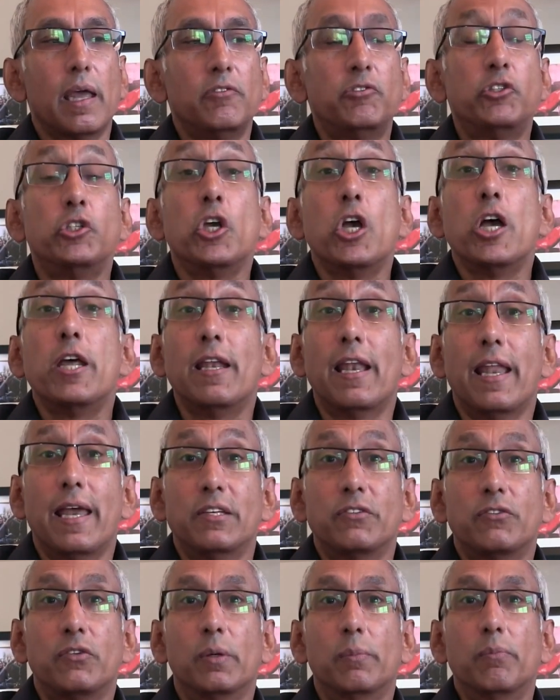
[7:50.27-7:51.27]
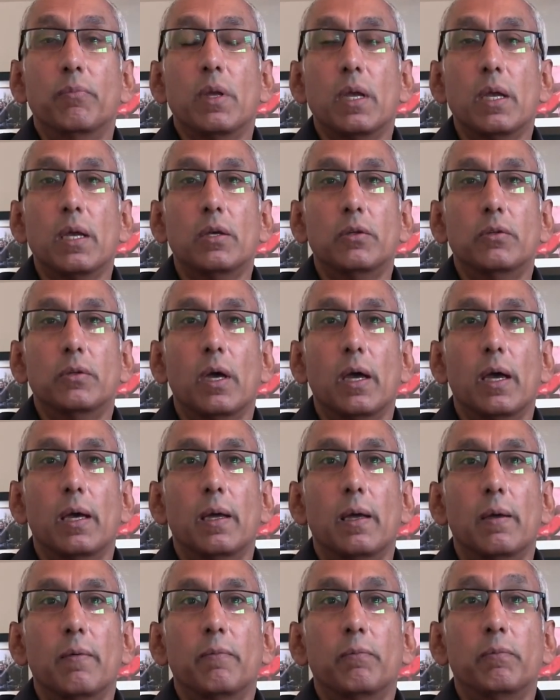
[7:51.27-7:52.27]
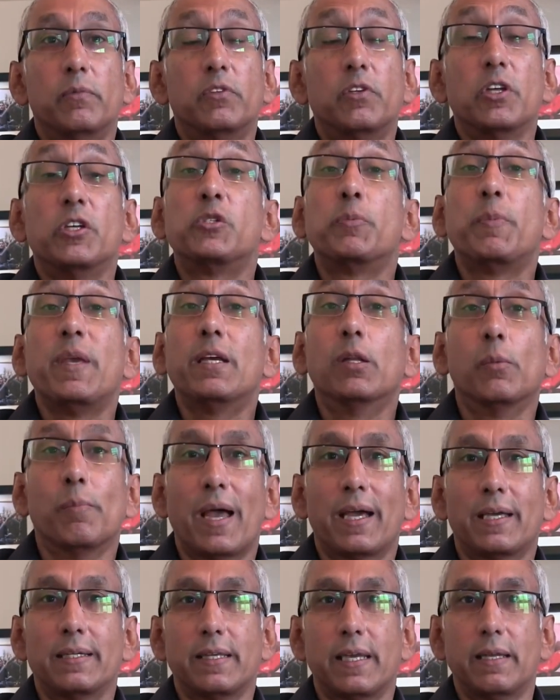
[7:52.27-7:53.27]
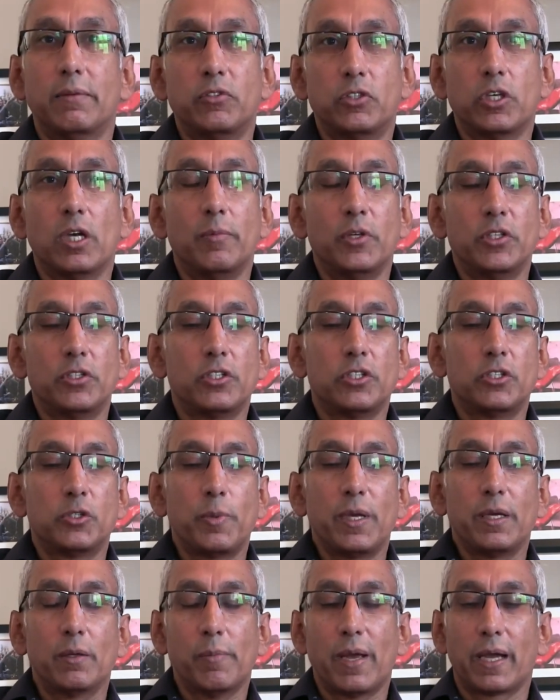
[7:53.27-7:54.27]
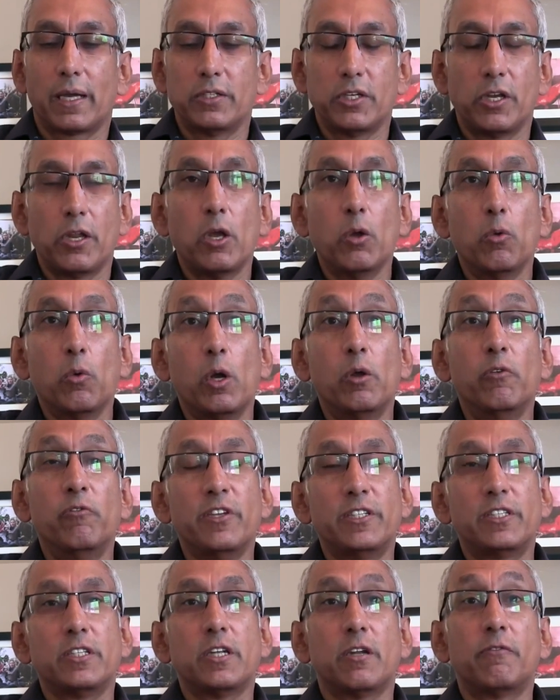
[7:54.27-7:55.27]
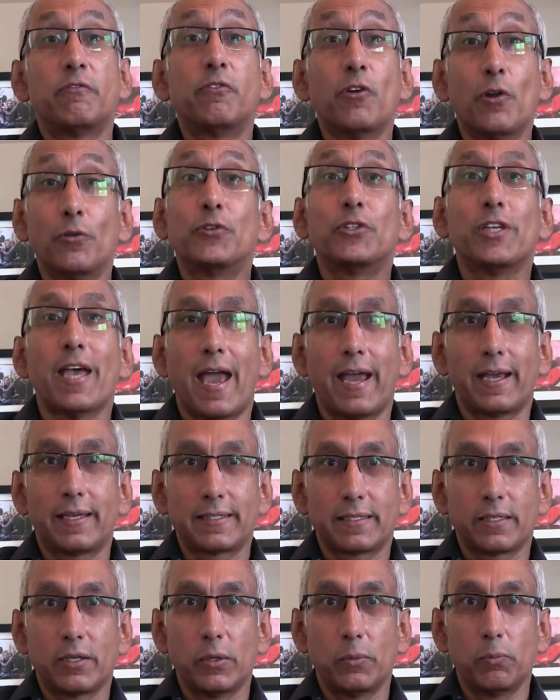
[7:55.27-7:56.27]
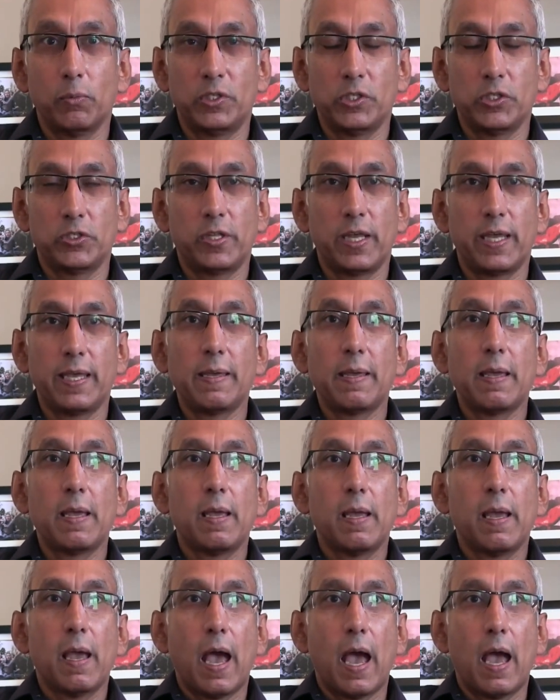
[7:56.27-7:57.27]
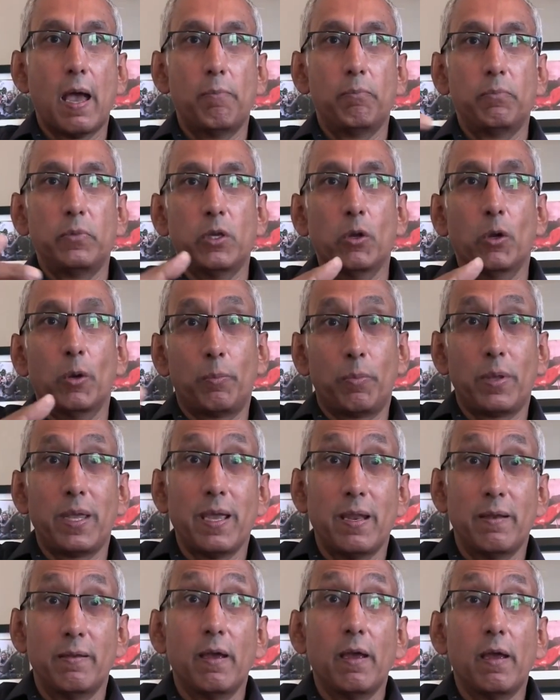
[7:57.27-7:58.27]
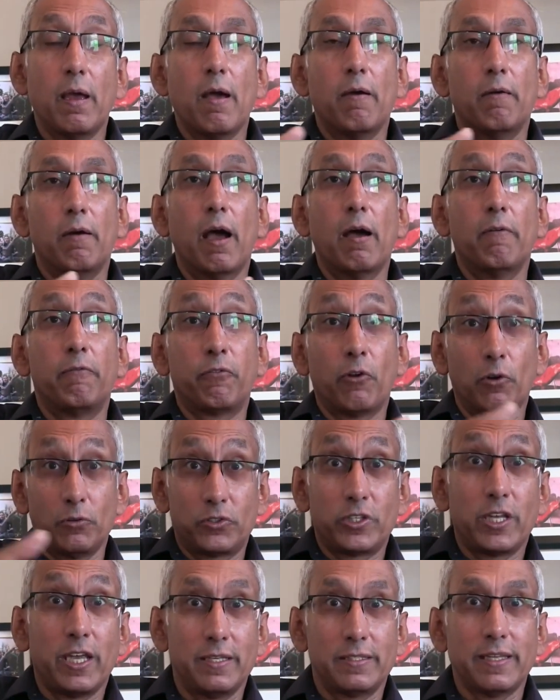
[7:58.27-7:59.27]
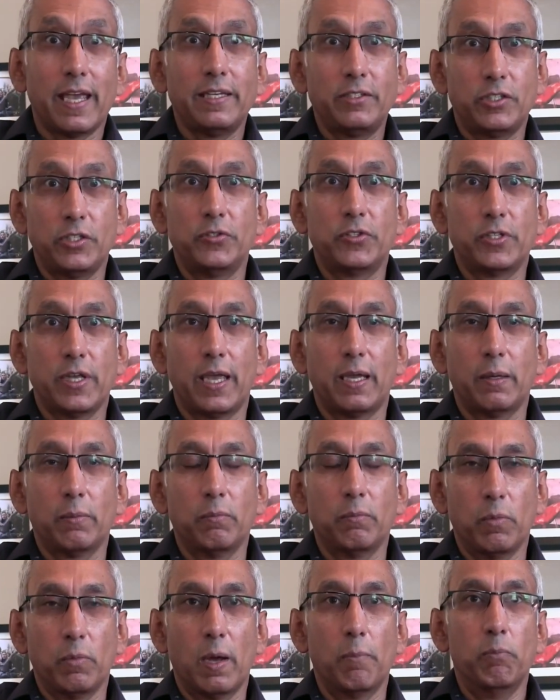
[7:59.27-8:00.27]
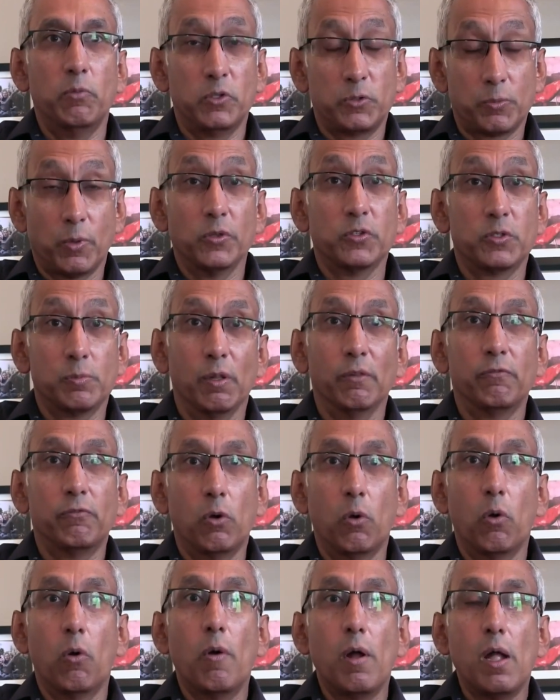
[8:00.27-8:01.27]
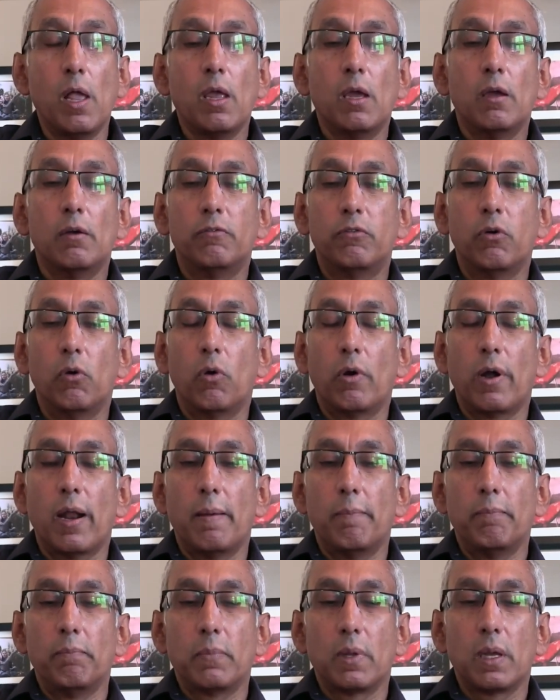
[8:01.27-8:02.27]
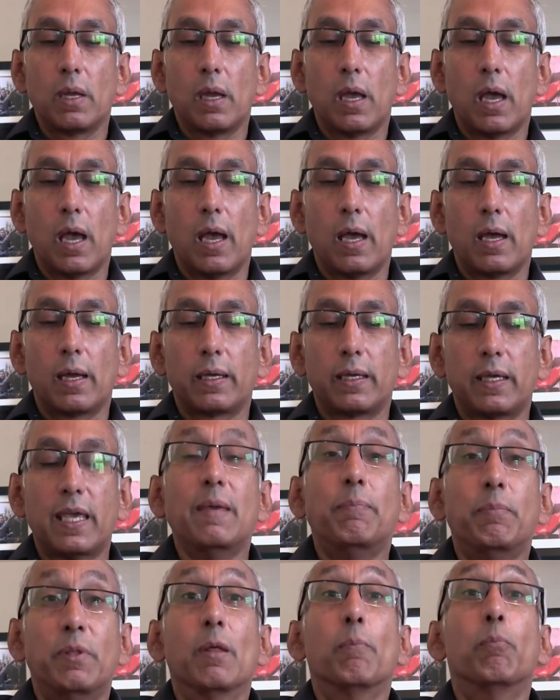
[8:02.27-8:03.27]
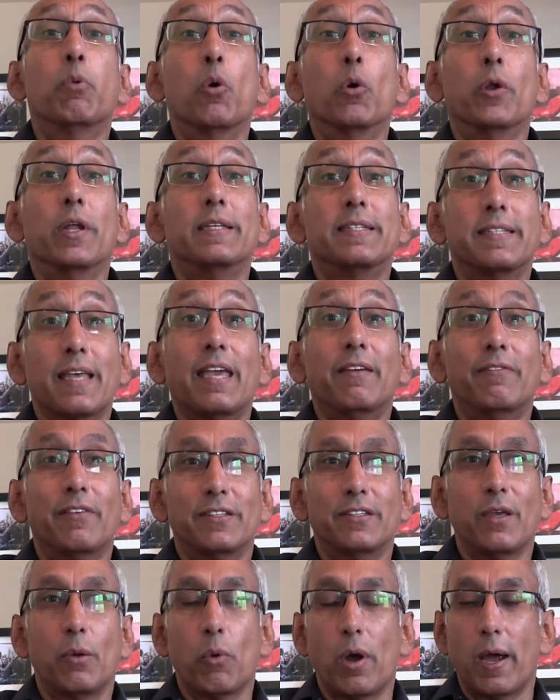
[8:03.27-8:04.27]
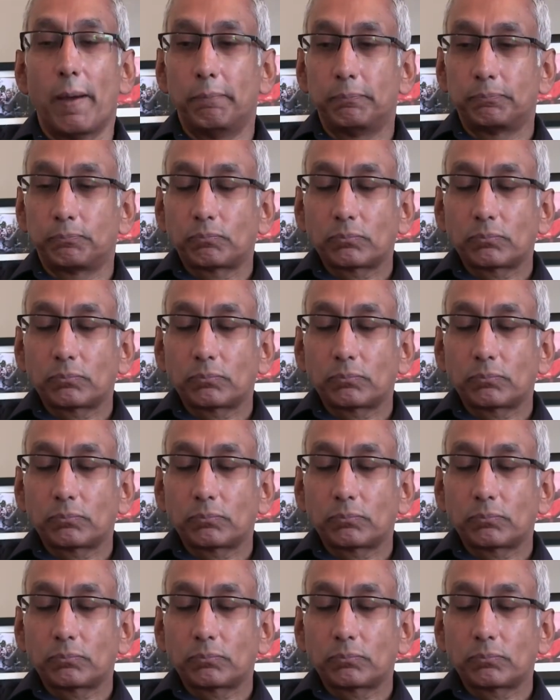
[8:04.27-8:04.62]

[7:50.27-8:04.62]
a journalist from uh, Der Spiegel magazine, journalist Der Spiegel magazine, who, who visited Frontex, which is the um, European uh, Frontiers Agency um, responsible for for um, uh, keeping the borders safe, as it were.